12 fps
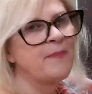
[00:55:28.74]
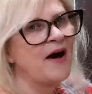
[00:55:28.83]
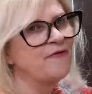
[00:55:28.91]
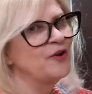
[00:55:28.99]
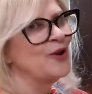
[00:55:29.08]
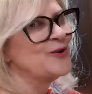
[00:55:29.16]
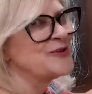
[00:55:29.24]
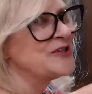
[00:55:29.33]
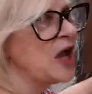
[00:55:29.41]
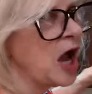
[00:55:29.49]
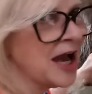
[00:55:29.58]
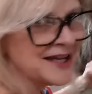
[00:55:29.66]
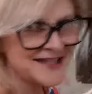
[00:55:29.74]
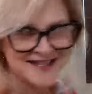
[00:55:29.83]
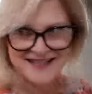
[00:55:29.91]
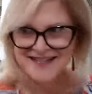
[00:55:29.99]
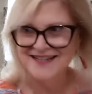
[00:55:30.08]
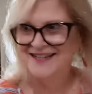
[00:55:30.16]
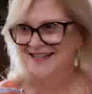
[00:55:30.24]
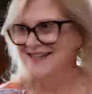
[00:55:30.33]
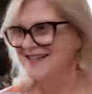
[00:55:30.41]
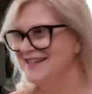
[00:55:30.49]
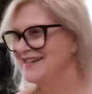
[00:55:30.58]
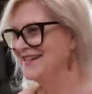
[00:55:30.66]
Buffalo sauce.
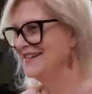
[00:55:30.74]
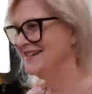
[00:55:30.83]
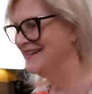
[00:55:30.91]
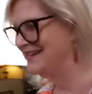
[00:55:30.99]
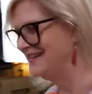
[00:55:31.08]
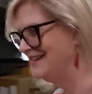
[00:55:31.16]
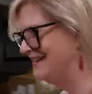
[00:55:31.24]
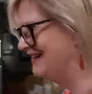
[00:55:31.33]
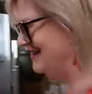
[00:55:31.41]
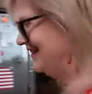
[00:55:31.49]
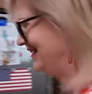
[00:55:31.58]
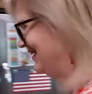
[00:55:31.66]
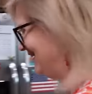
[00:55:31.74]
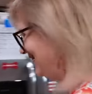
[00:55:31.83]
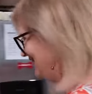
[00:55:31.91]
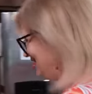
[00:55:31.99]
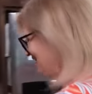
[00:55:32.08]
That's right, you guessed right.